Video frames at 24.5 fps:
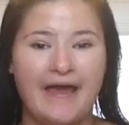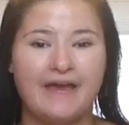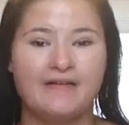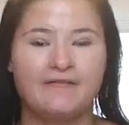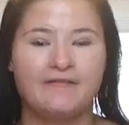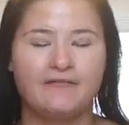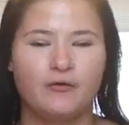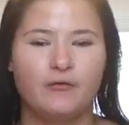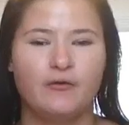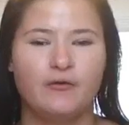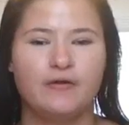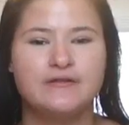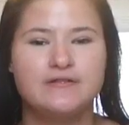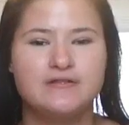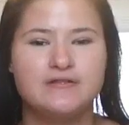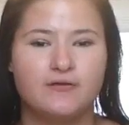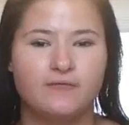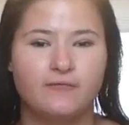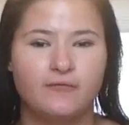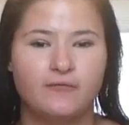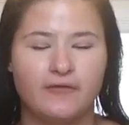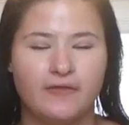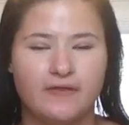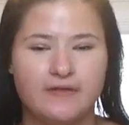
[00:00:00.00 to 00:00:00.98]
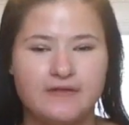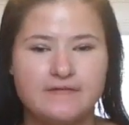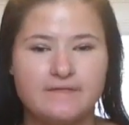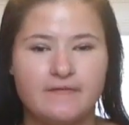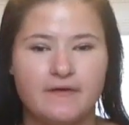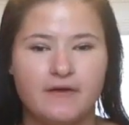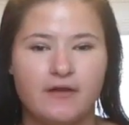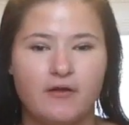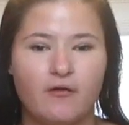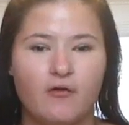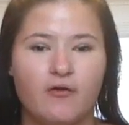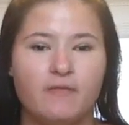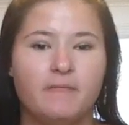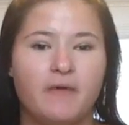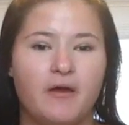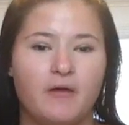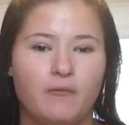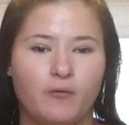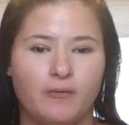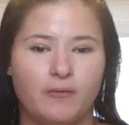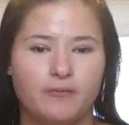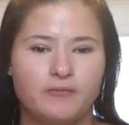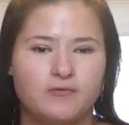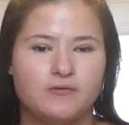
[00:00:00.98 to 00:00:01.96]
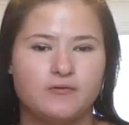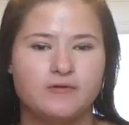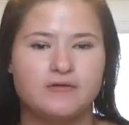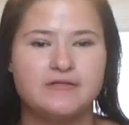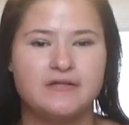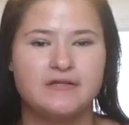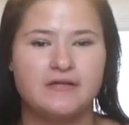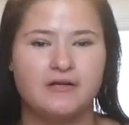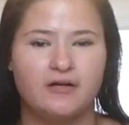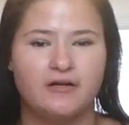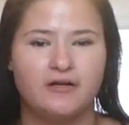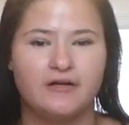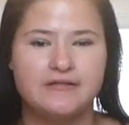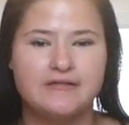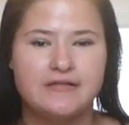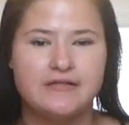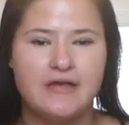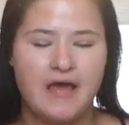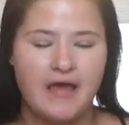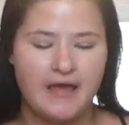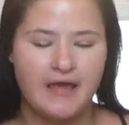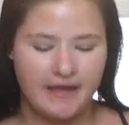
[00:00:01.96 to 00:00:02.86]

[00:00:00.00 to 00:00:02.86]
Hey everyone, so for this video in my Warped Tour series,